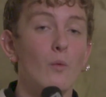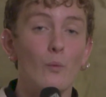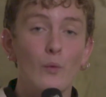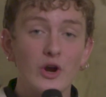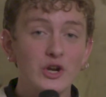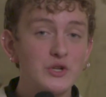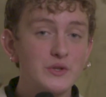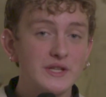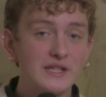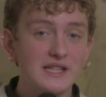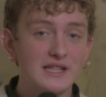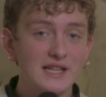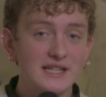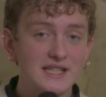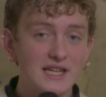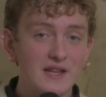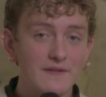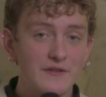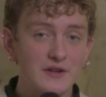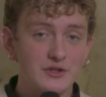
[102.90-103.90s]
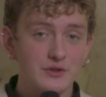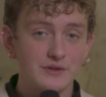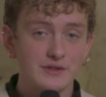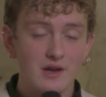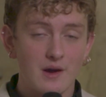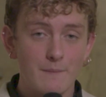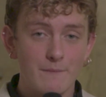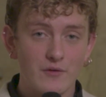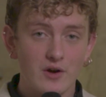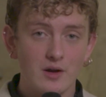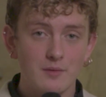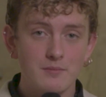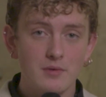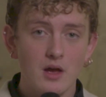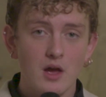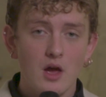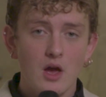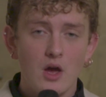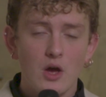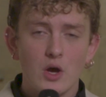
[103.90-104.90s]
where do these elected officials come from?
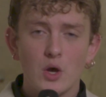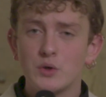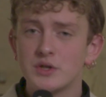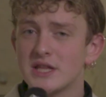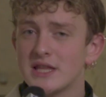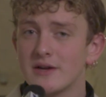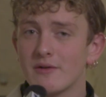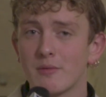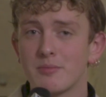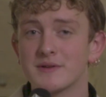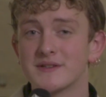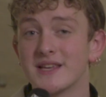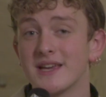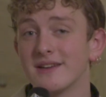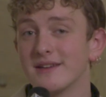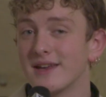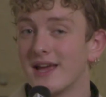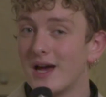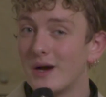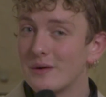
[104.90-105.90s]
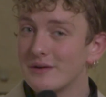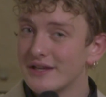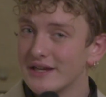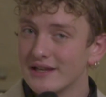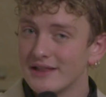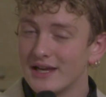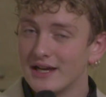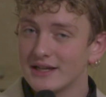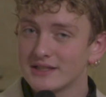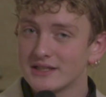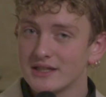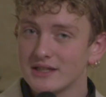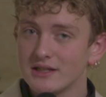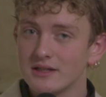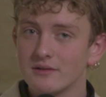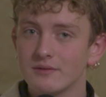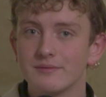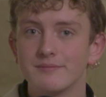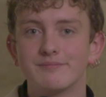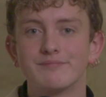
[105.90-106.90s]
Who do they represent and how are they
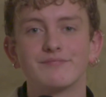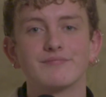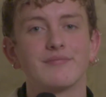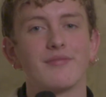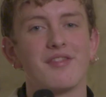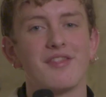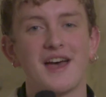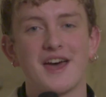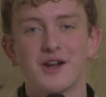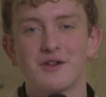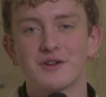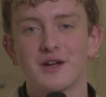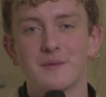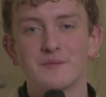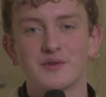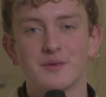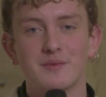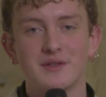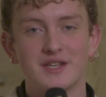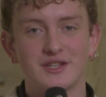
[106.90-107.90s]
elected? That all comes from the